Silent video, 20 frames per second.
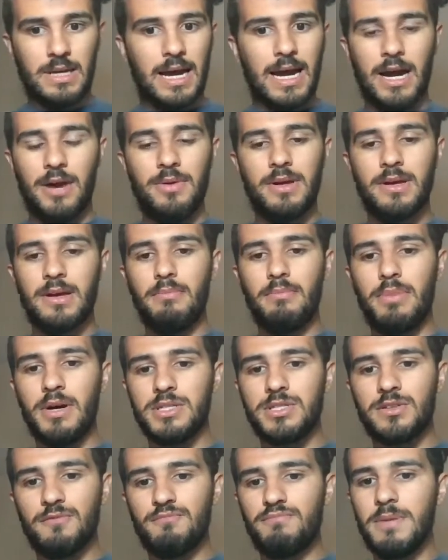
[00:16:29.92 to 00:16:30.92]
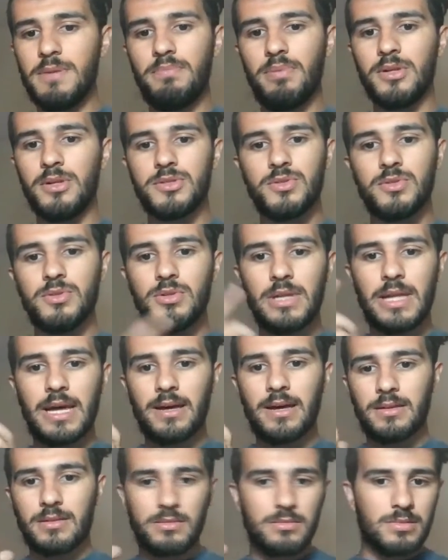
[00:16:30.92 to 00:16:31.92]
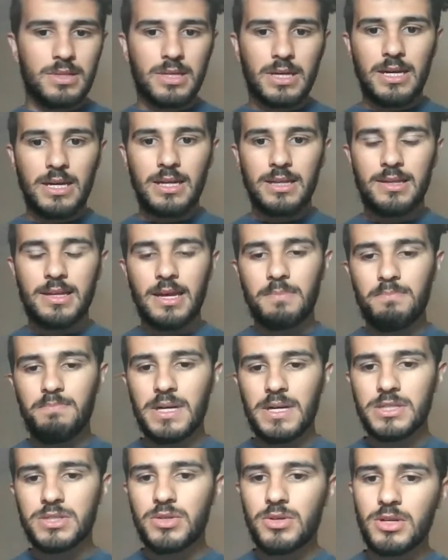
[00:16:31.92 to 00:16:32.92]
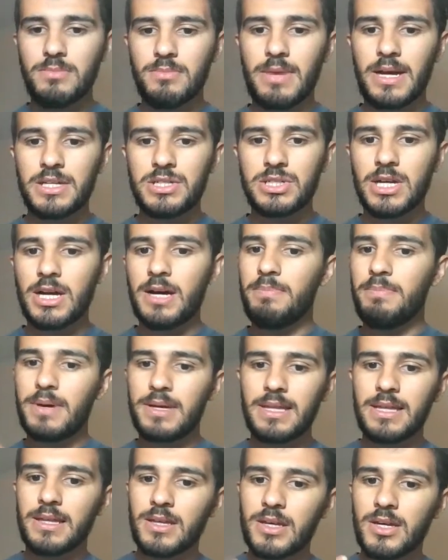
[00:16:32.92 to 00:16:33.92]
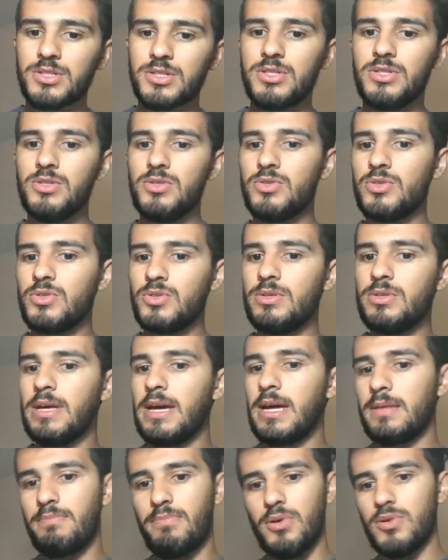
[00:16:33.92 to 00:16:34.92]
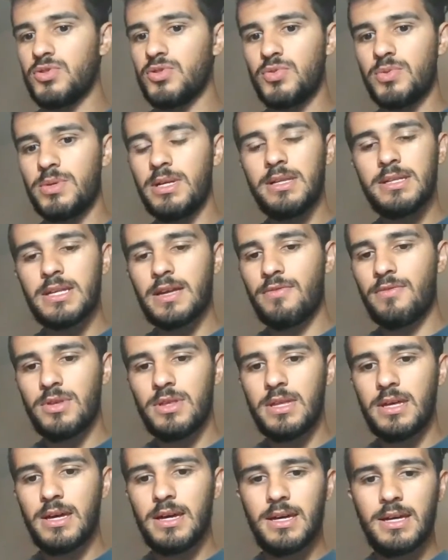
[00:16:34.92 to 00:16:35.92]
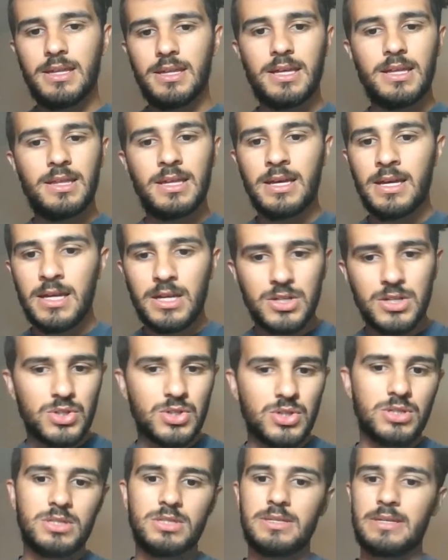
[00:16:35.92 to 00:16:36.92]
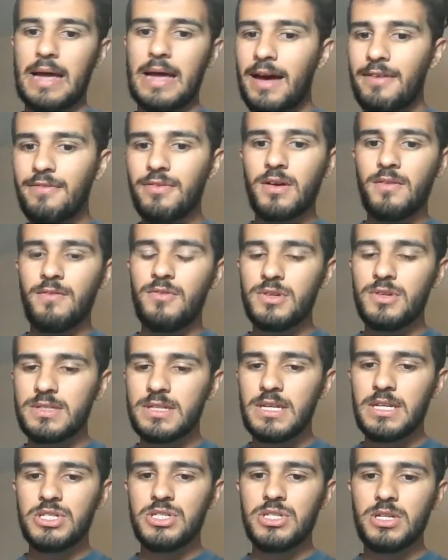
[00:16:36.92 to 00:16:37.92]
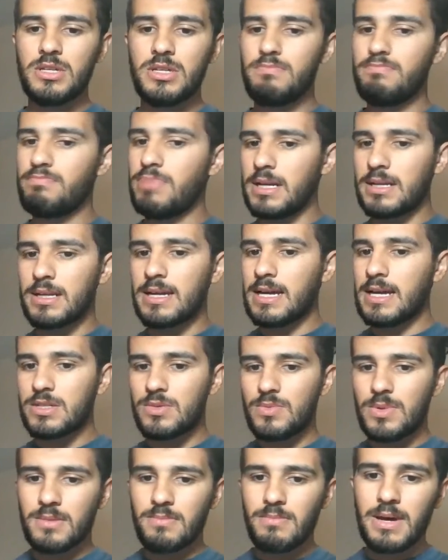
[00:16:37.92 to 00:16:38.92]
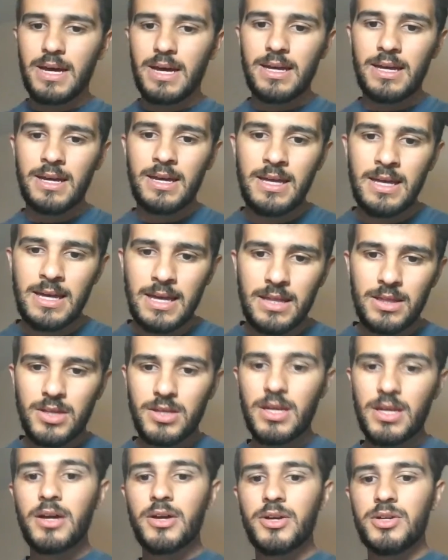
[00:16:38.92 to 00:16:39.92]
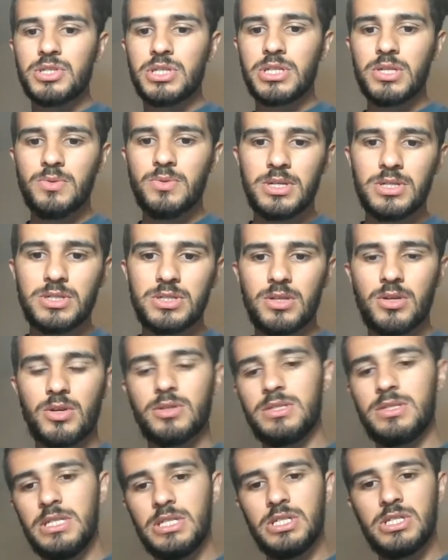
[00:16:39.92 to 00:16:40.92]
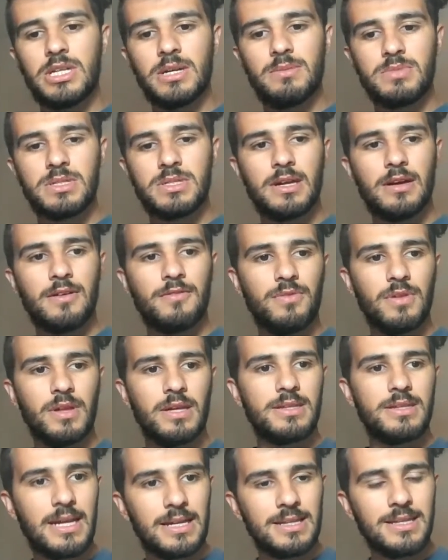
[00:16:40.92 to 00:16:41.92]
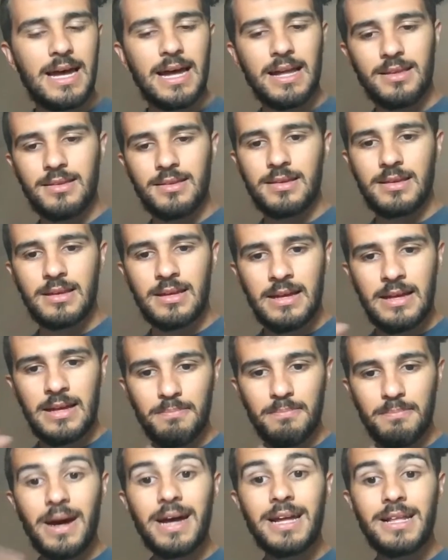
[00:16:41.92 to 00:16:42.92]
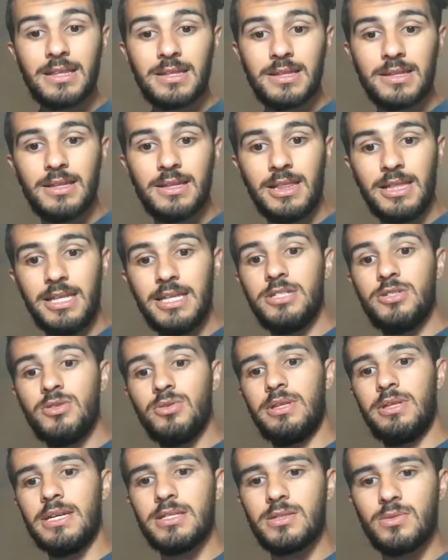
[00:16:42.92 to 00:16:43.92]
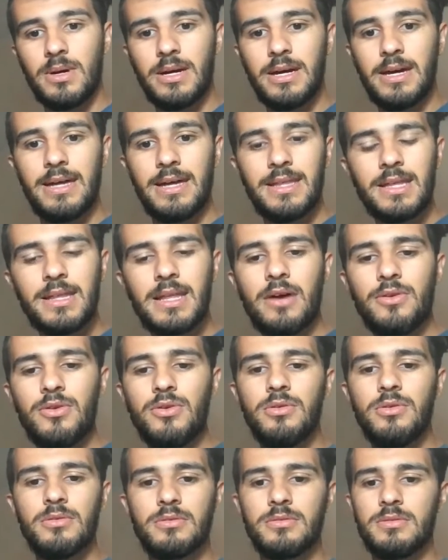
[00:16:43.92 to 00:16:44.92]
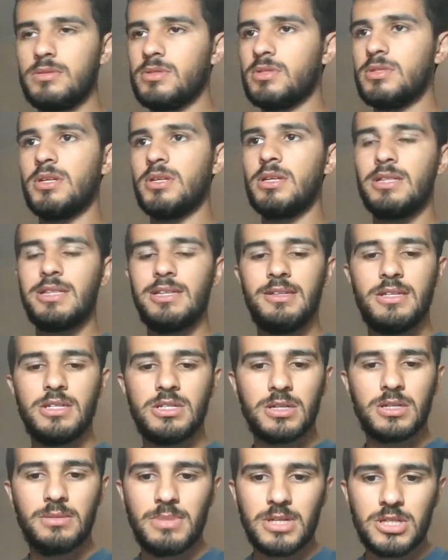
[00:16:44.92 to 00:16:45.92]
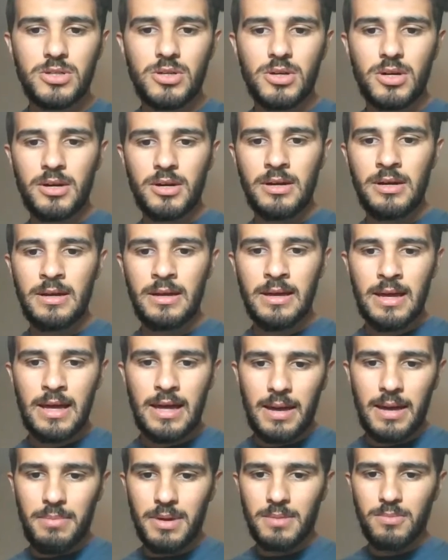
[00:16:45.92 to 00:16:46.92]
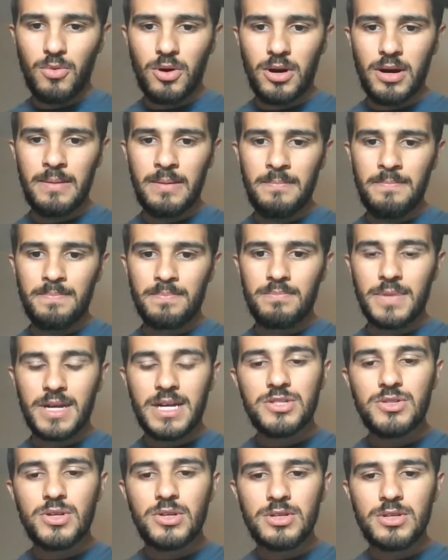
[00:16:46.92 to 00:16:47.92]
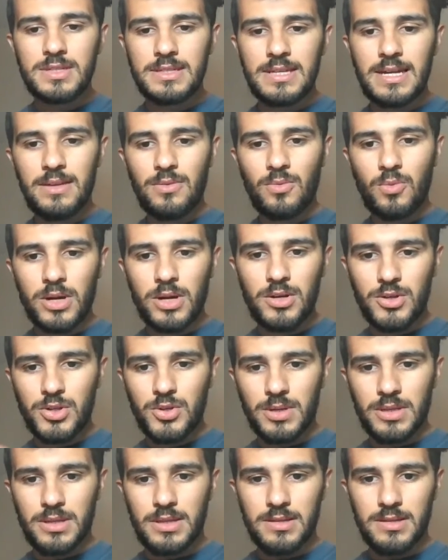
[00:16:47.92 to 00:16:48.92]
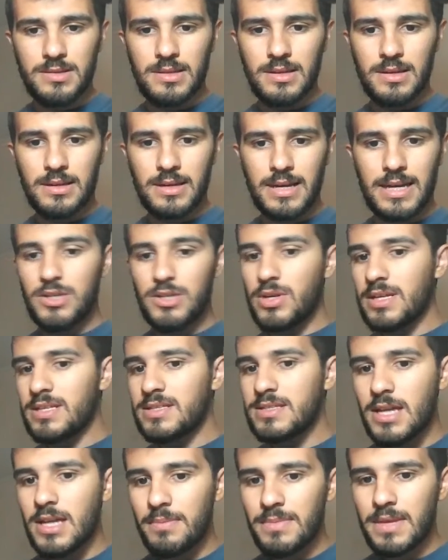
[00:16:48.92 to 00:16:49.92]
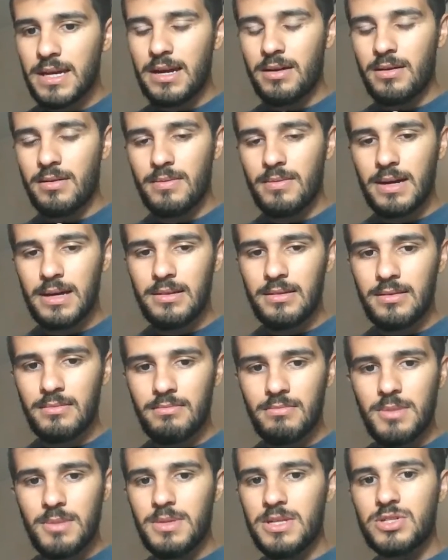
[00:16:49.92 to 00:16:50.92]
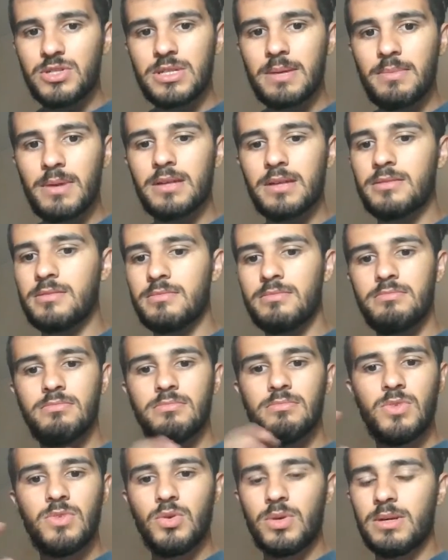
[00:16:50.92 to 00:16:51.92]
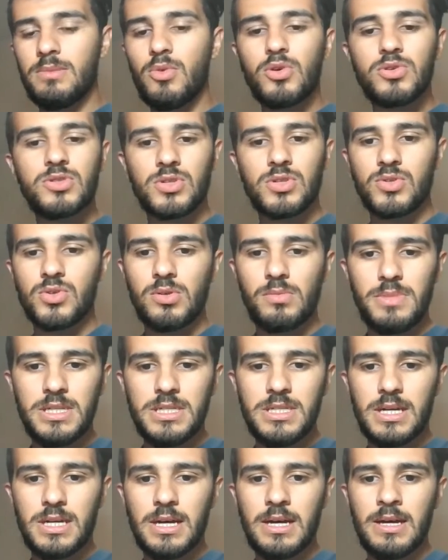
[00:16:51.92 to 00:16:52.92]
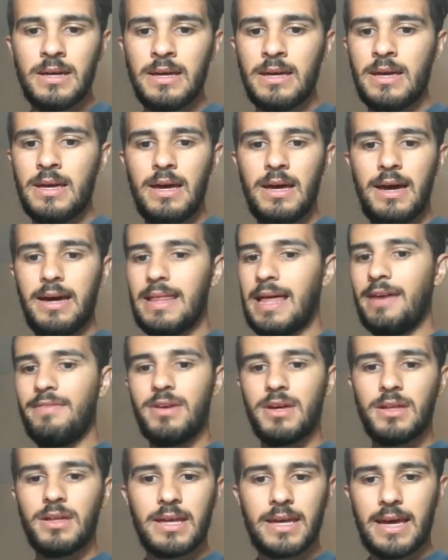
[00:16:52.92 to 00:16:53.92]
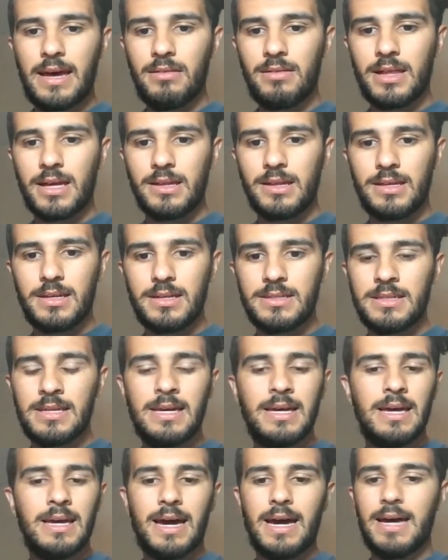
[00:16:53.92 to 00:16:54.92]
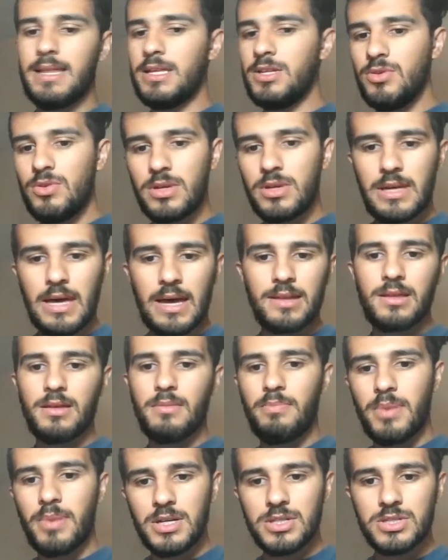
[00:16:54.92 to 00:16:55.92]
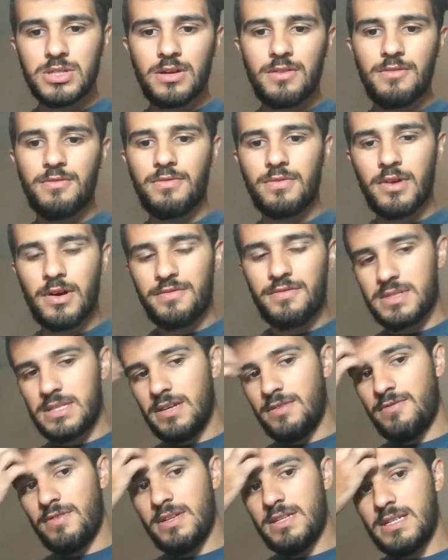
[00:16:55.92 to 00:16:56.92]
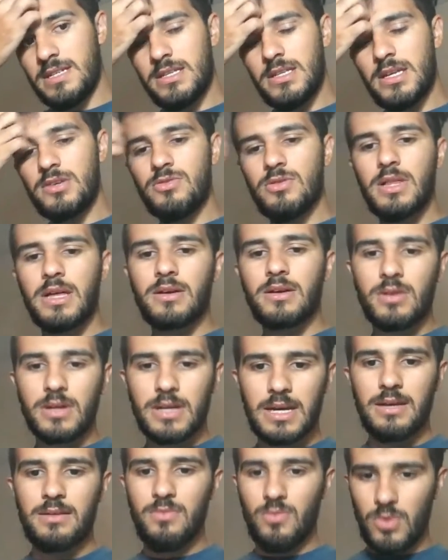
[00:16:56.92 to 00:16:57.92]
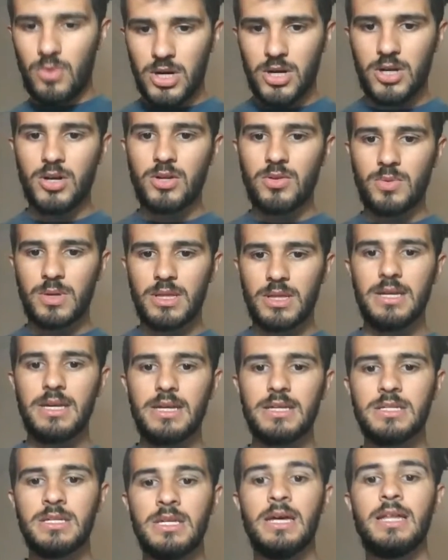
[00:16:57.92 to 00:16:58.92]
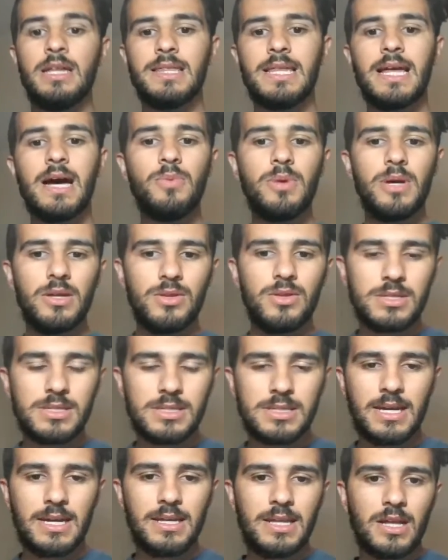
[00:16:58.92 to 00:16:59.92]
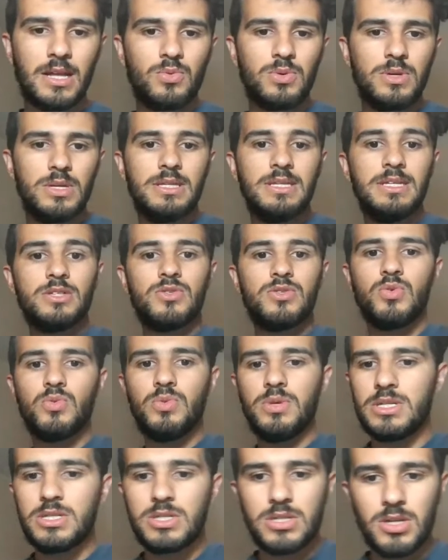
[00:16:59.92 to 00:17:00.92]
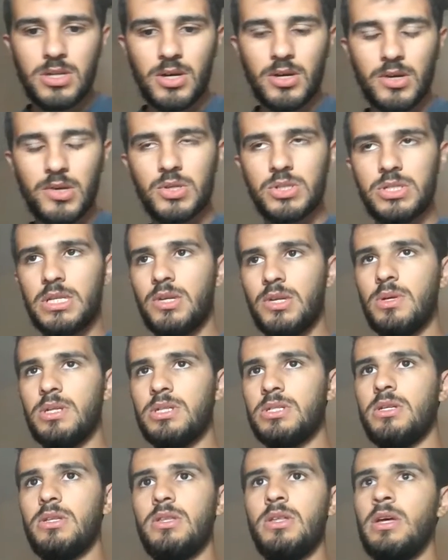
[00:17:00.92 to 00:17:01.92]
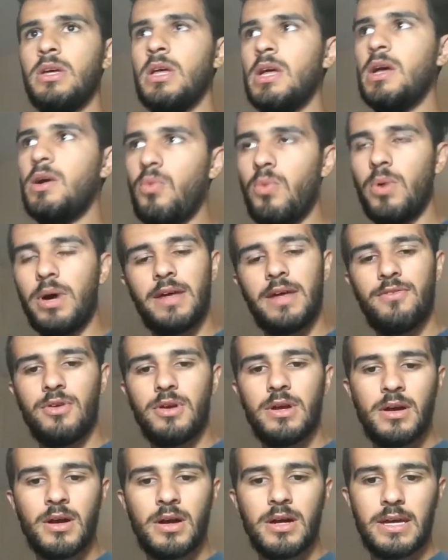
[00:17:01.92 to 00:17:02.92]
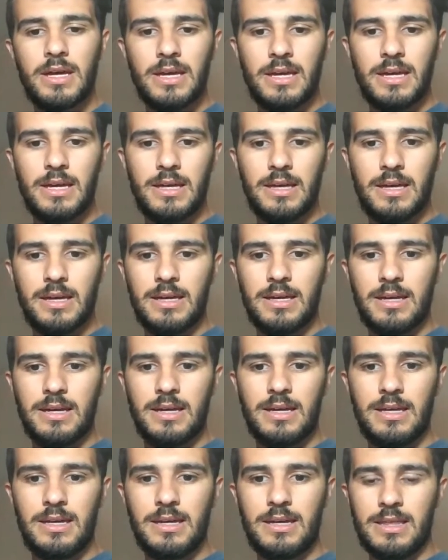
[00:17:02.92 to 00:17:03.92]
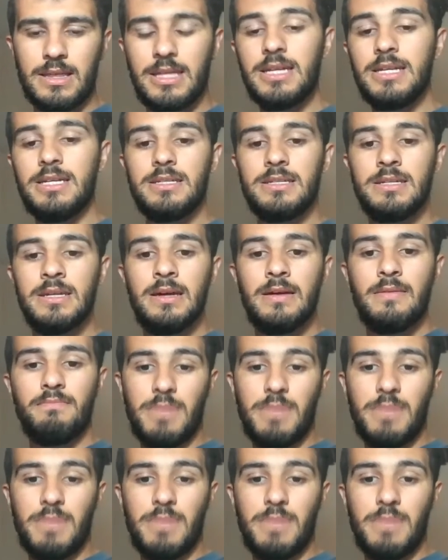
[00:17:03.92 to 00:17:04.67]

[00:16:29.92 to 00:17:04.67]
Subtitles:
hiring a bunch of people to like take picture in my shop, and then continue to do that, post reels every day, and then just have conversation podcast with the younger generation, or teach them stuff. That might lead you this way, and then now you're suddenly digitally mature a bit more because you understand why you're doing this, and you can stop there, right? Maybe it's just about doing more social media and having an account like this, and then you get a bunch of CVs, and then you're like, okay, we're good with this. Now we understand that we need to reach the younger generation, whatever it is,